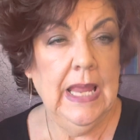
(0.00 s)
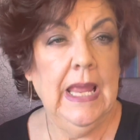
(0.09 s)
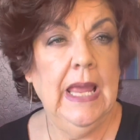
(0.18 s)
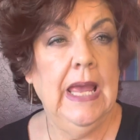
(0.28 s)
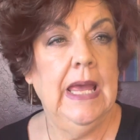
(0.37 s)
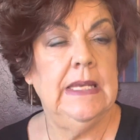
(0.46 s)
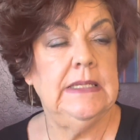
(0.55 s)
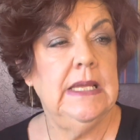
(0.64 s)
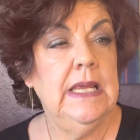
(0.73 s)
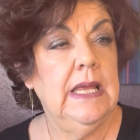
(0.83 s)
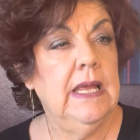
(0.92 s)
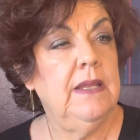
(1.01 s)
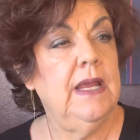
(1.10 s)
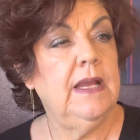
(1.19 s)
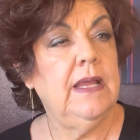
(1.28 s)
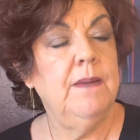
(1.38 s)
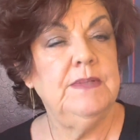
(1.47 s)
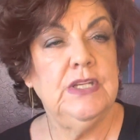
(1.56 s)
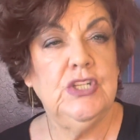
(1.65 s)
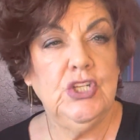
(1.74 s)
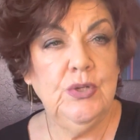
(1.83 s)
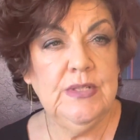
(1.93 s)
and it comes in
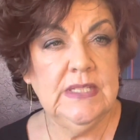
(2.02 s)
2